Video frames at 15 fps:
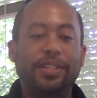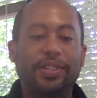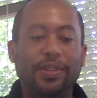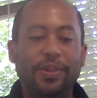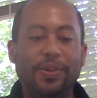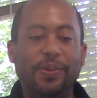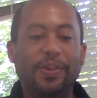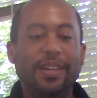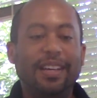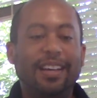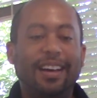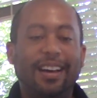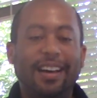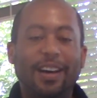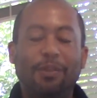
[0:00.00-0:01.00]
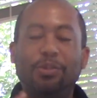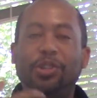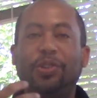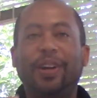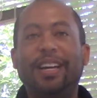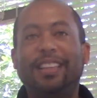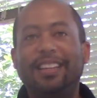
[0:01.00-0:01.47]
to help
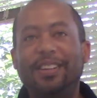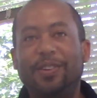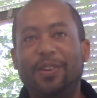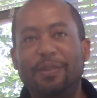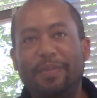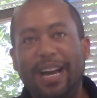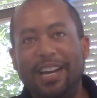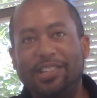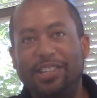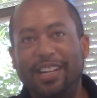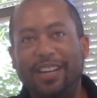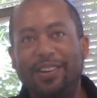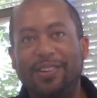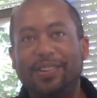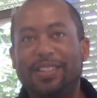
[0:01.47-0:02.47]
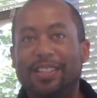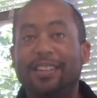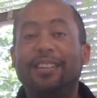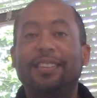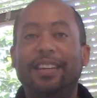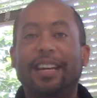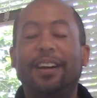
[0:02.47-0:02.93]
strengthen your Imaginators,
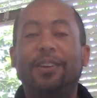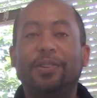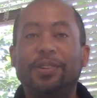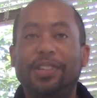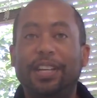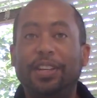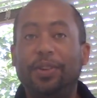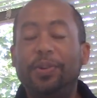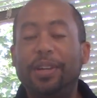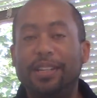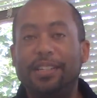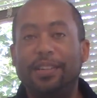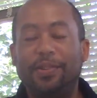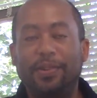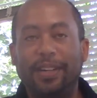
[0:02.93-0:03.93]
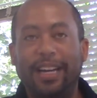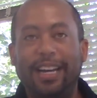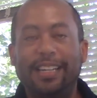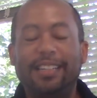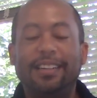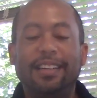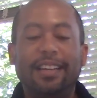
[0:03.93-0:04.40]
the characters that you get to
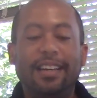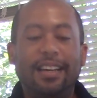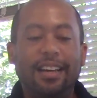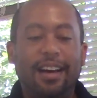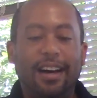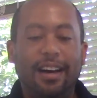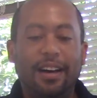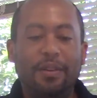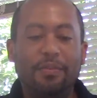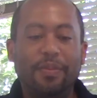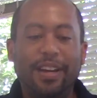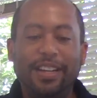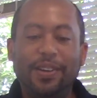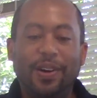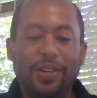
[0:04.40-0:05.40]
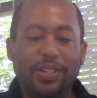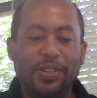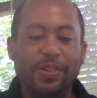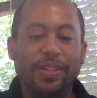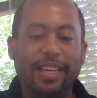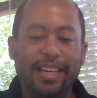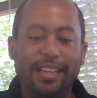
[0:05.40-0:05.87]
create. And you
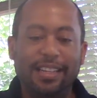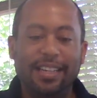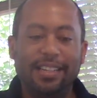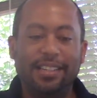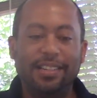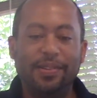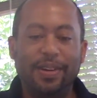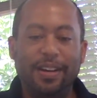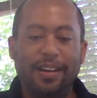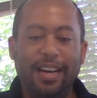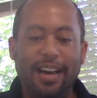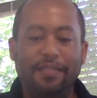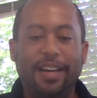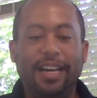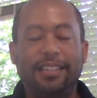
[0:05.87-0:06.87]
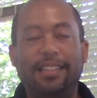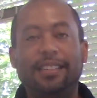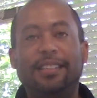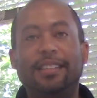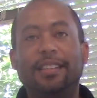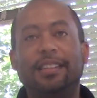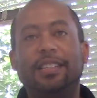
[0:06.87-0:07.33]
also, again, get to have
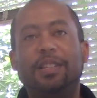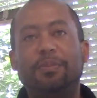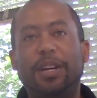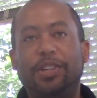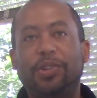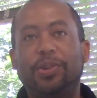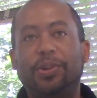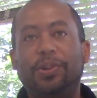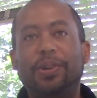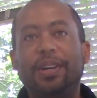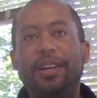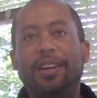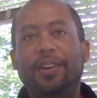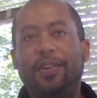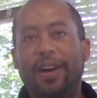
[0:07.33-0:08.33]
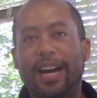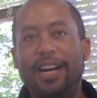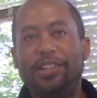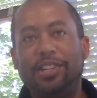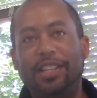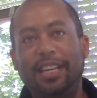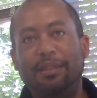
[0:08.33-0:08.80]
access to this special
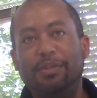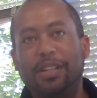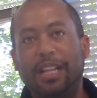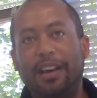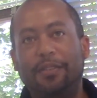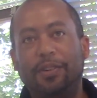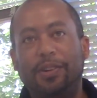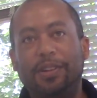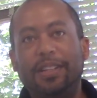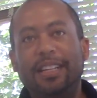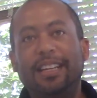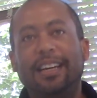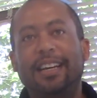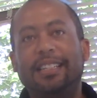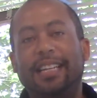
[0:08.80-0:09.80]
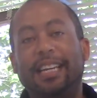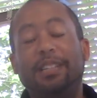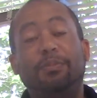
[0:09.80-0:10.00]
Crash-themed level. It takes